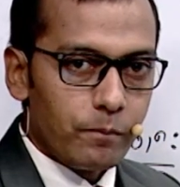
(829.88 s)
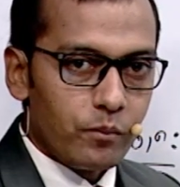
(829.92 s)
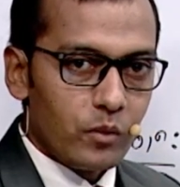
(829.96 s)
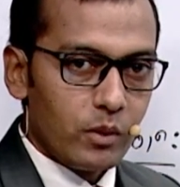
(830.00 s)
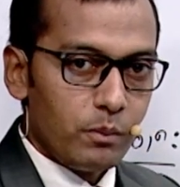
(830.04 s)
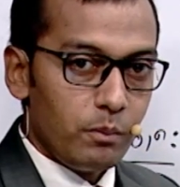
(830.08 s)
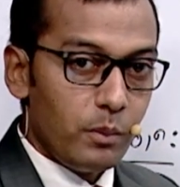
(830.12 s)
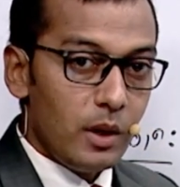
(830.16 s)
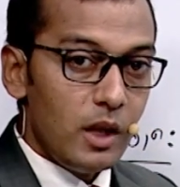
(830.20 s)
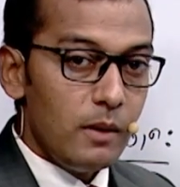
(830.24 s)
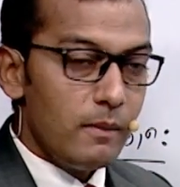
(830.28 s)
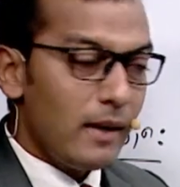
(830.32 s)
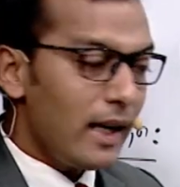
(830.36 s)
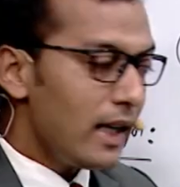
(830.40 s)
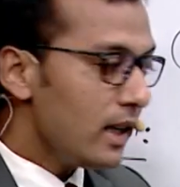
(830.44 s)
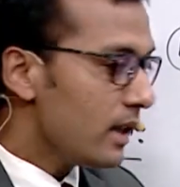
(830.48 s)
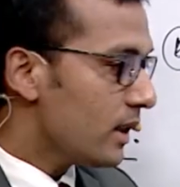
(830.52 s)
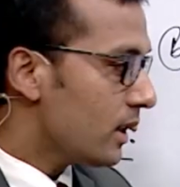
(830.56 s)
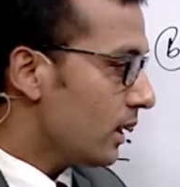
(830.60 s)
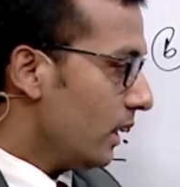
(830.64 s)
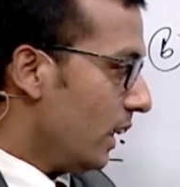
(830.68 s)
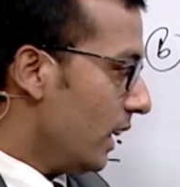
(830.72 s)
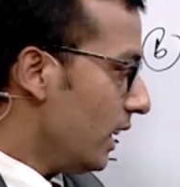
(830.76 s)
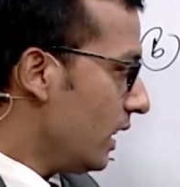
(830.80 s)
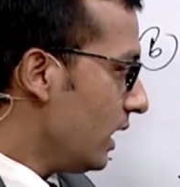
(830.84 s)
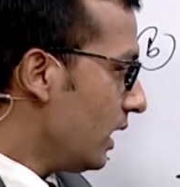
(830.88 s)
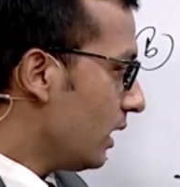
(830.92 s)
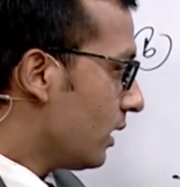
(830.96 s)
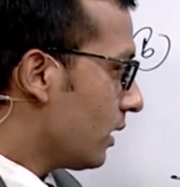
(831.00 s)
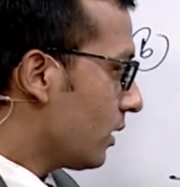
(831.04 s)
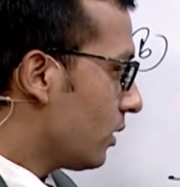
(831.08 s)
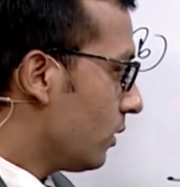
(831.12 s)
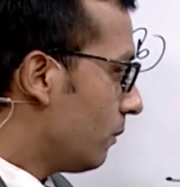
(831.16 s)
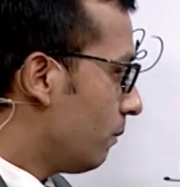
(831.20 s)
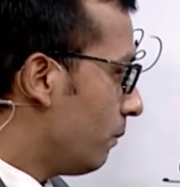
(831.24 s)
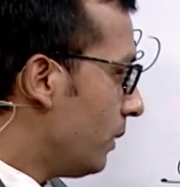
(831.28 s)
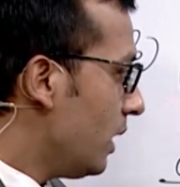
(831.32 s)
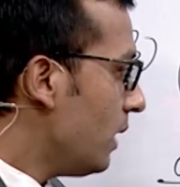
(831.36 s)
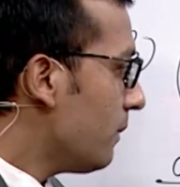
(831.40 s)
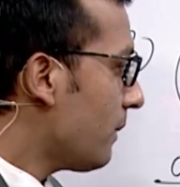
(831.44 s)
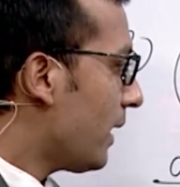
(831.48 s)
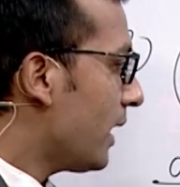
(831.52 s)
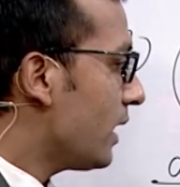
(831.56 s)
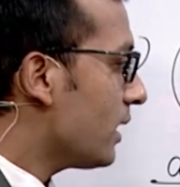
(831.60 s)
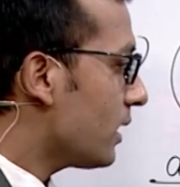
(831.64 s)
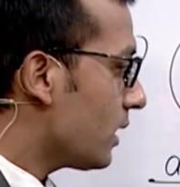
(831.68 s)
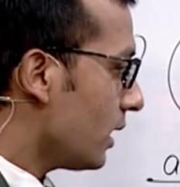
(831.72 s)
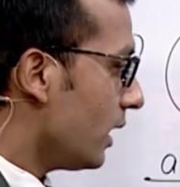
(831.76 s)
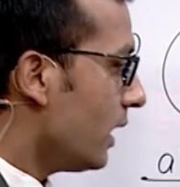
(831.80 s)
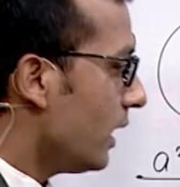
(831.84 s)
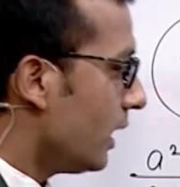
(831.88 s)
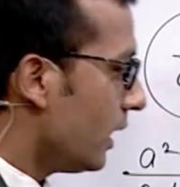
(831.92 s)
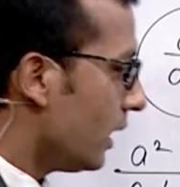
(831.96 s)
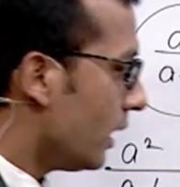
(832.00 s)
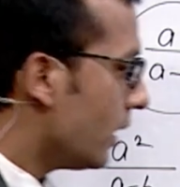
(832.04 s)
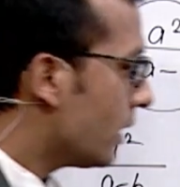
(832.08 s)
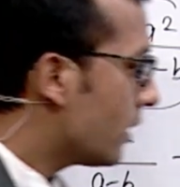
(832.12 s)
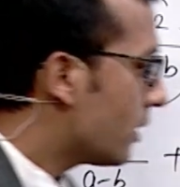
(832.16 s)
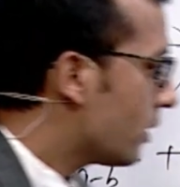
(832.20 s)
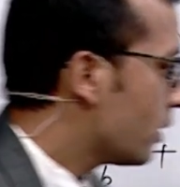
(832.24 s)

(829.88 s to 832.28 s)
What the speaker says: b minus a? So b minus a is